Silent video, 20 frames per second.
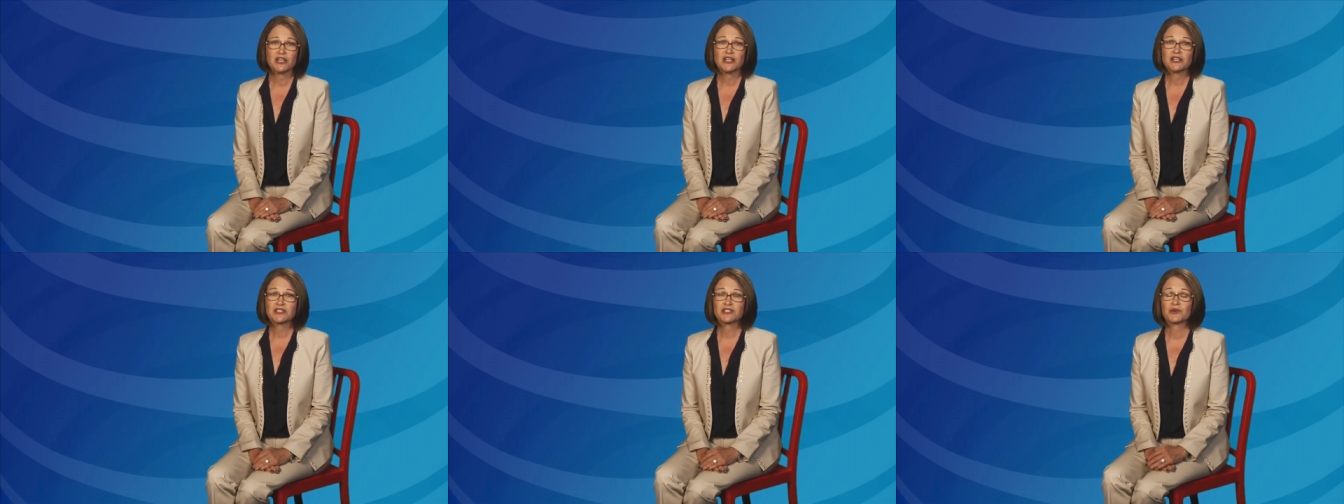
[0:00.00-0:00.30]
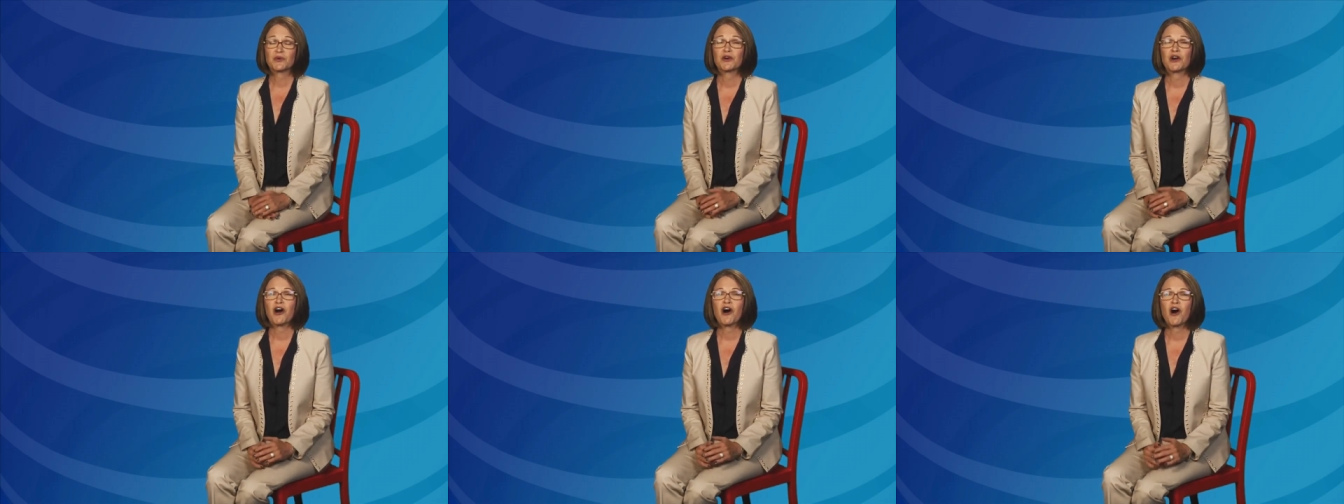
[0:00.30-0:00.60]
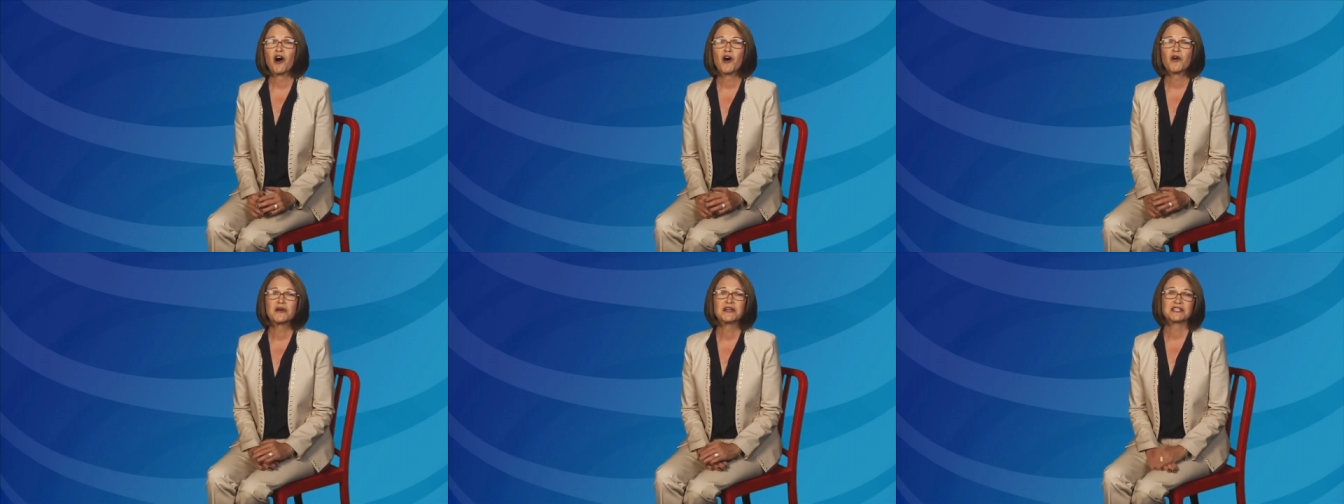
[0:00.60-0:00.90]
so we're
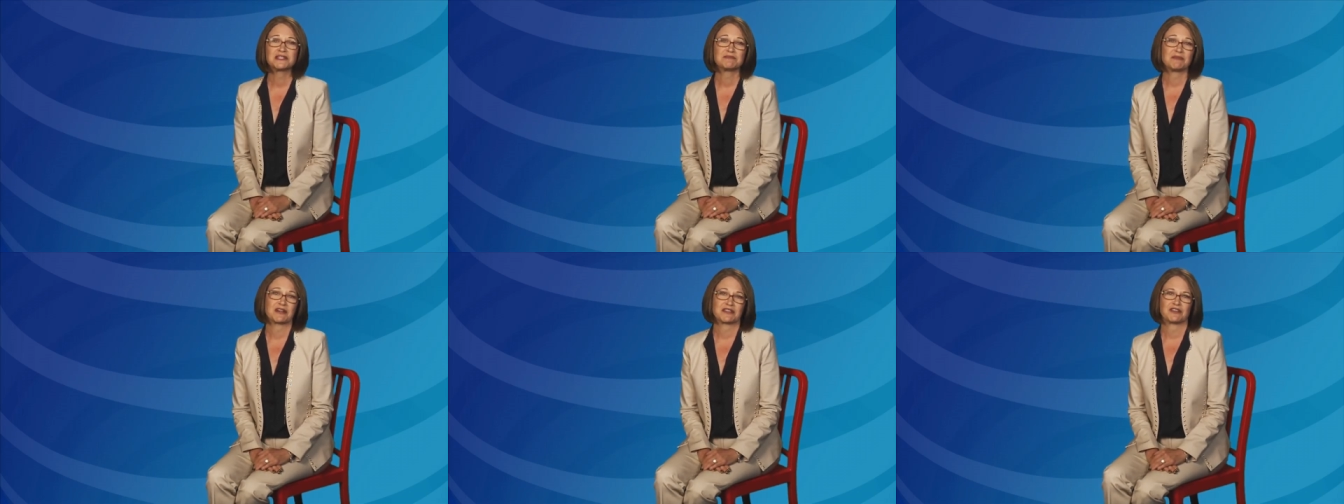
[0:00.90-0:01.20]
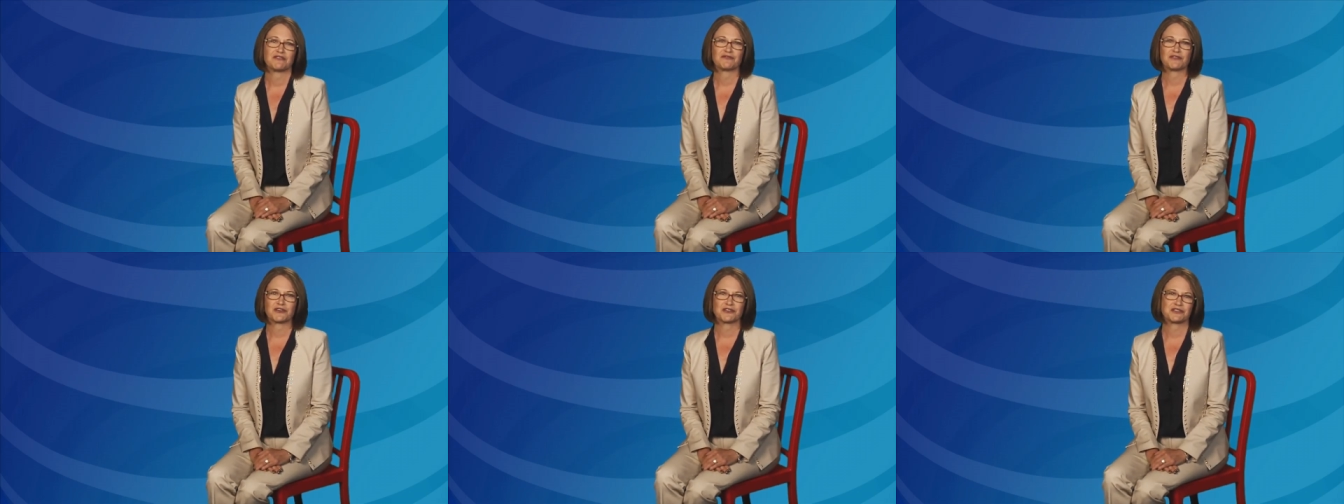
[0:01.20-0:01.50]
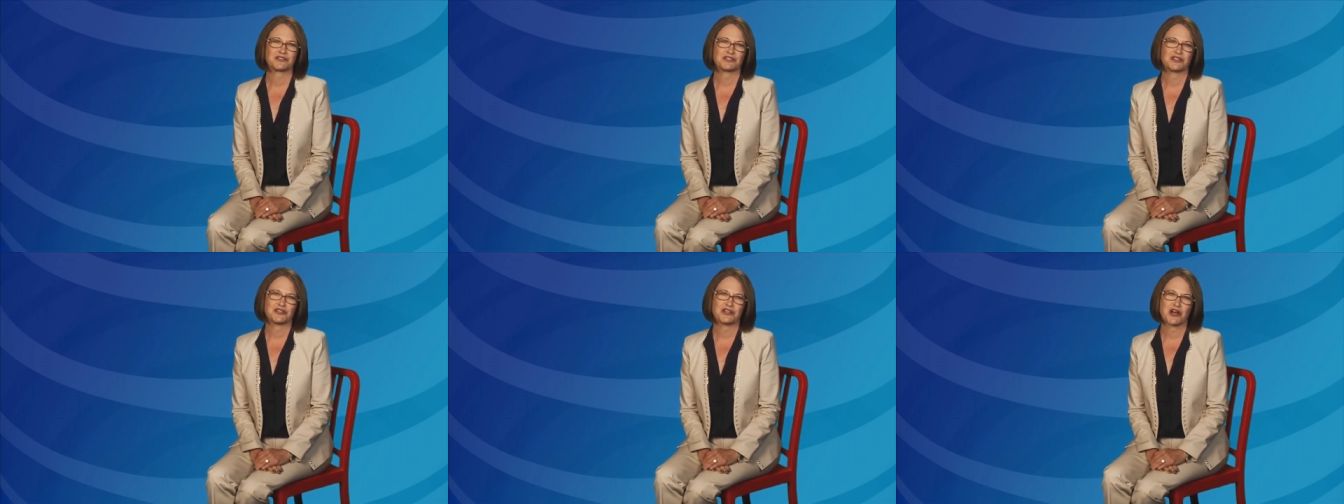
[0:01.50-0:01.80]
always among the
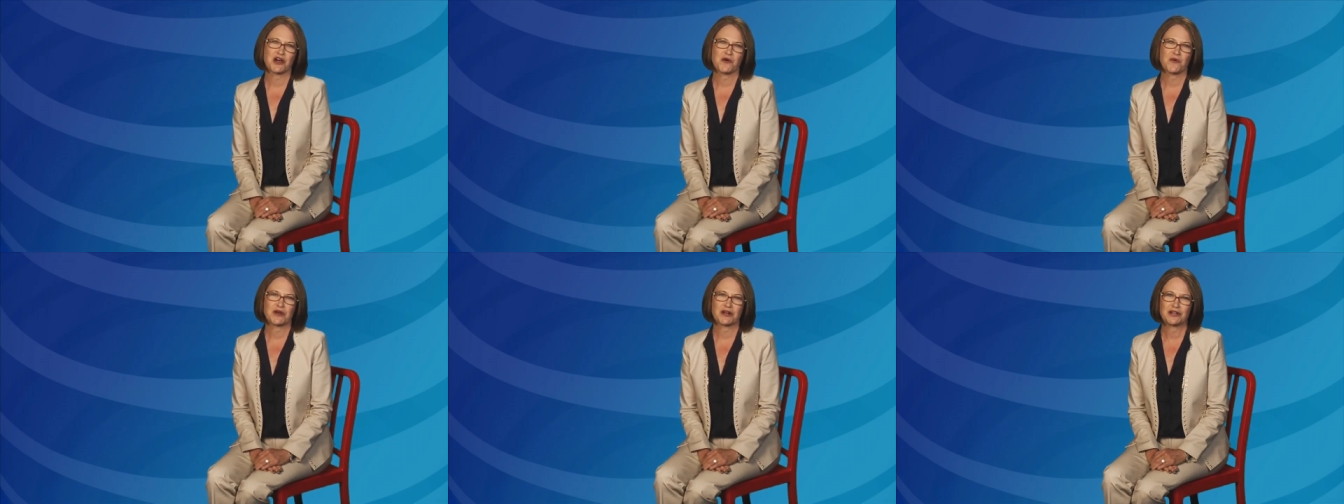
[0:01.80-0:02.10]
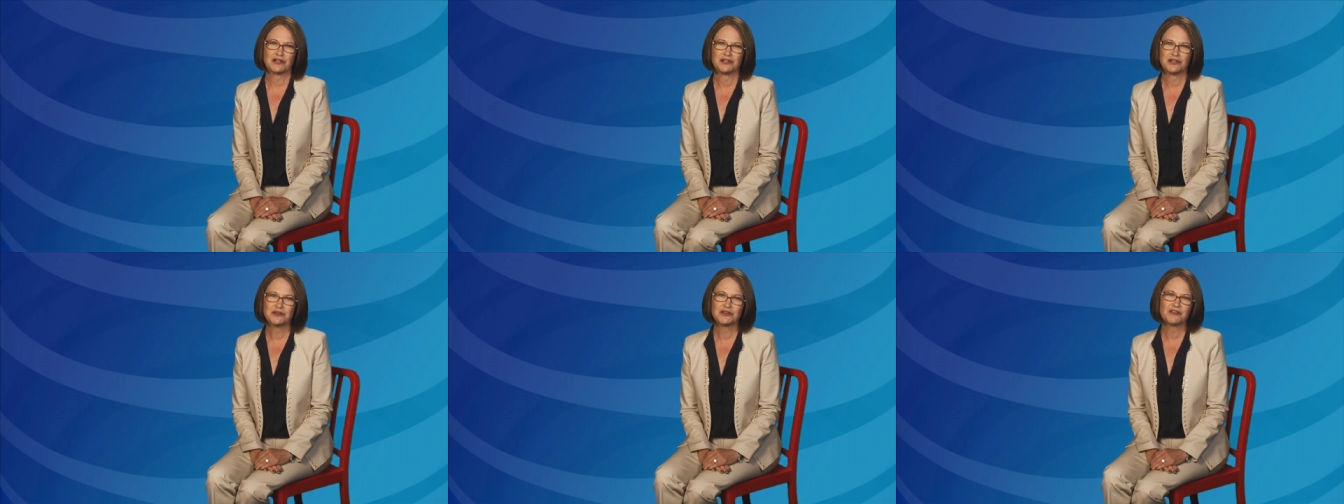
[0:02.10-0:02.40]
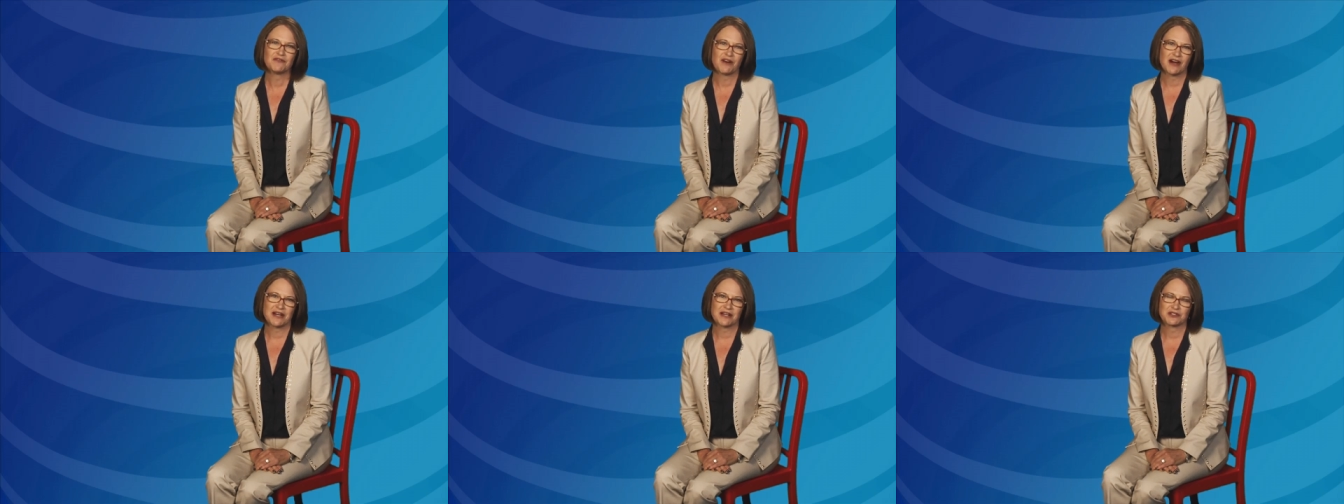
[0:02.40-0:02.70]
first to know when a new
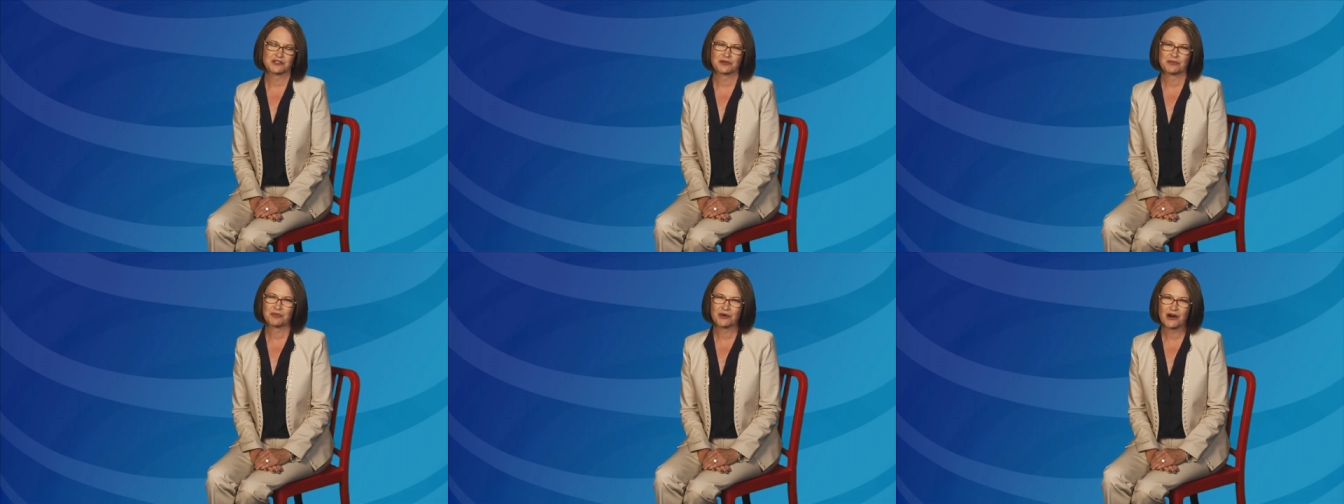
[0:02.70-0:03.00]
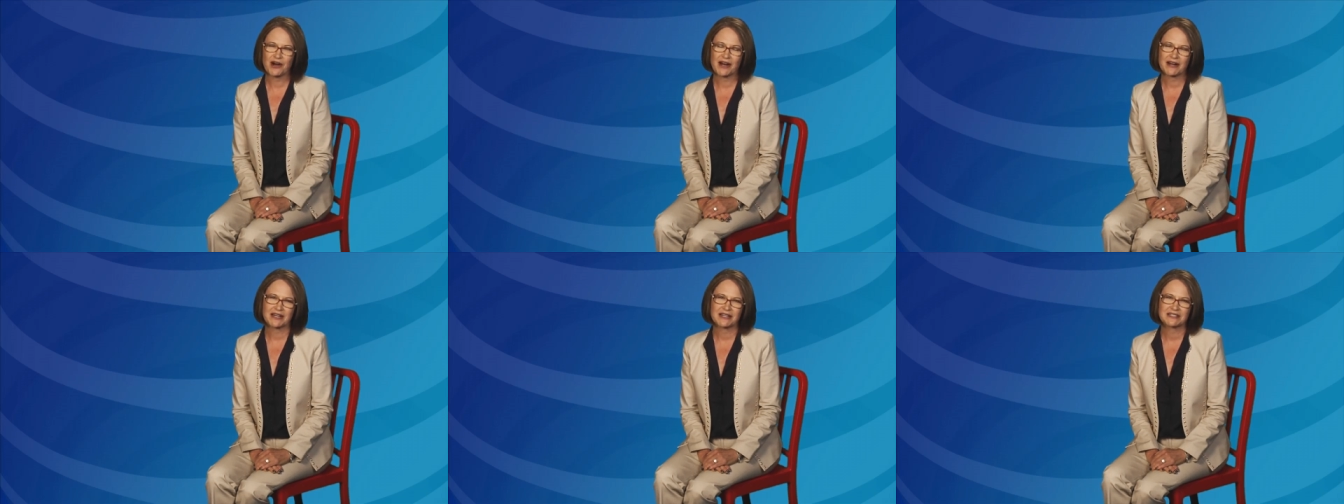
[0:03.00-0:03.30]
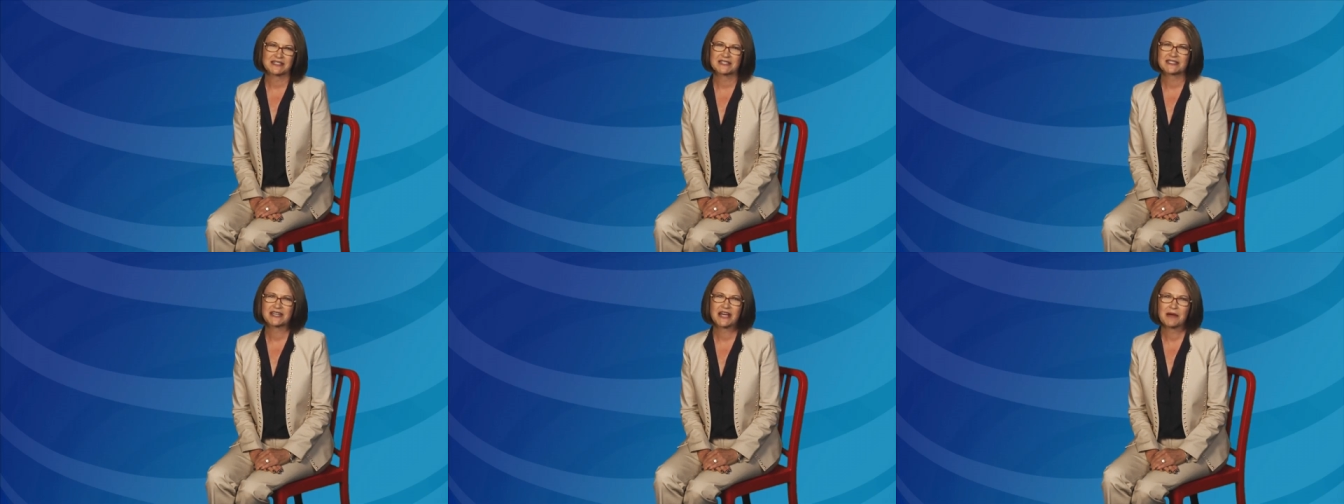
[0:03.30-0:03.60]
device or
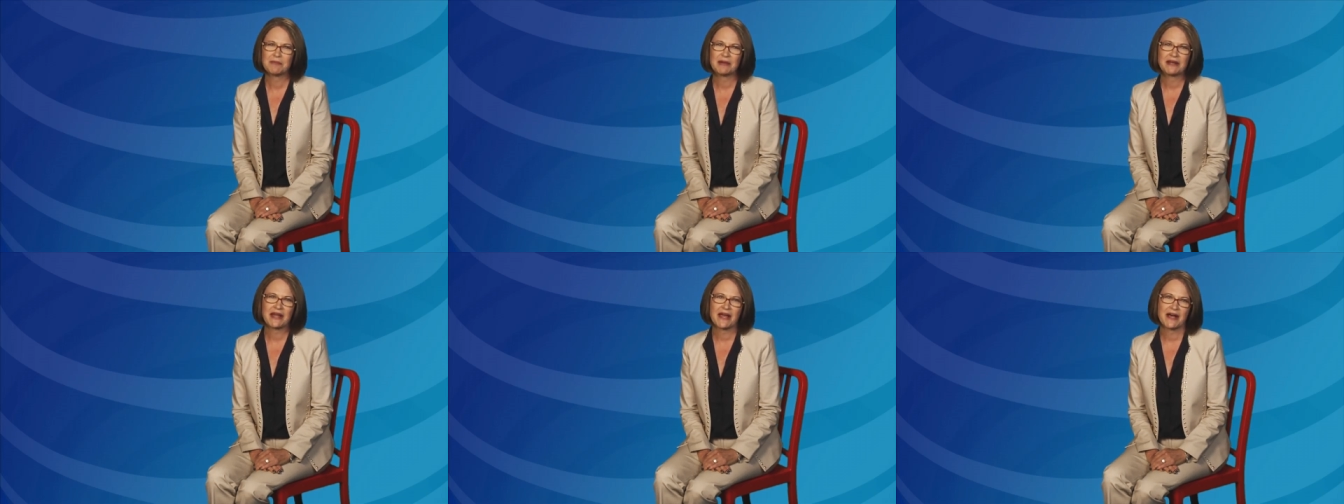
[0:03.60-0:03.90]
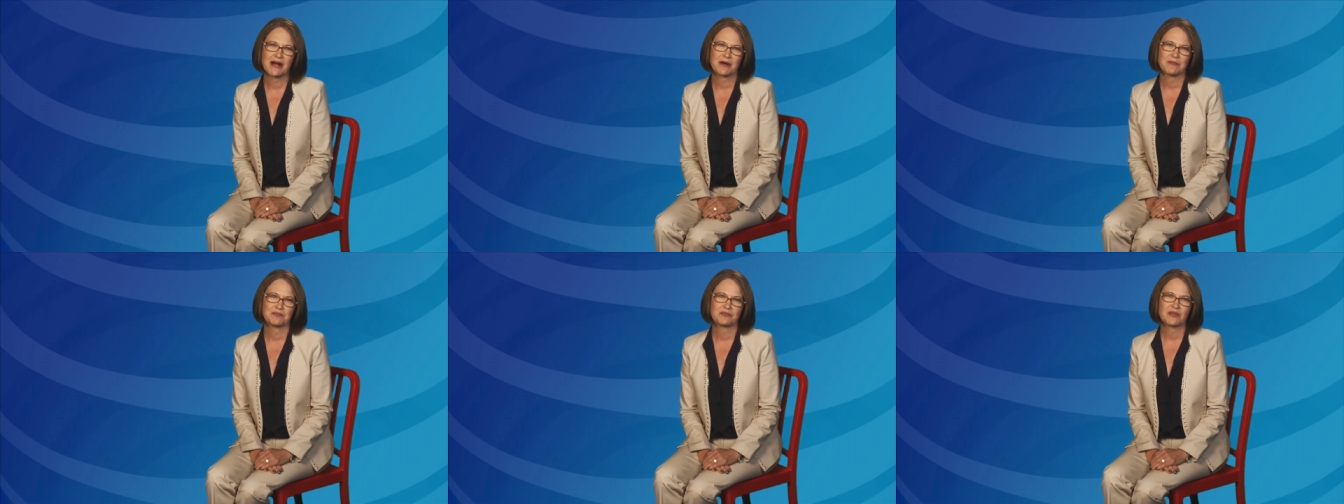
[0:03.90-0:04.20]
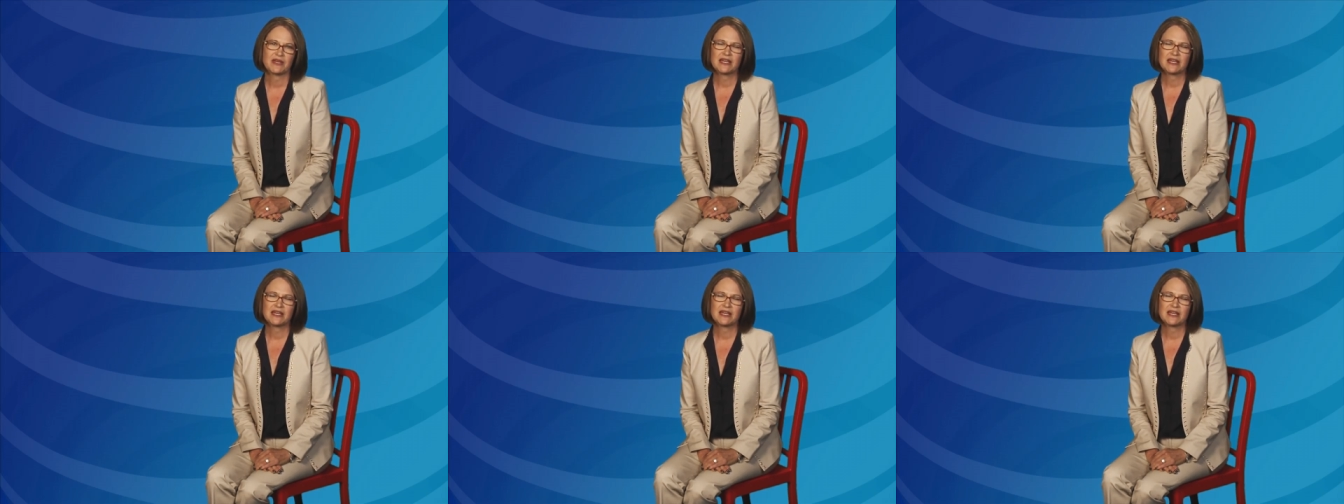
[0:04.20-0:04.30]
product is coming out,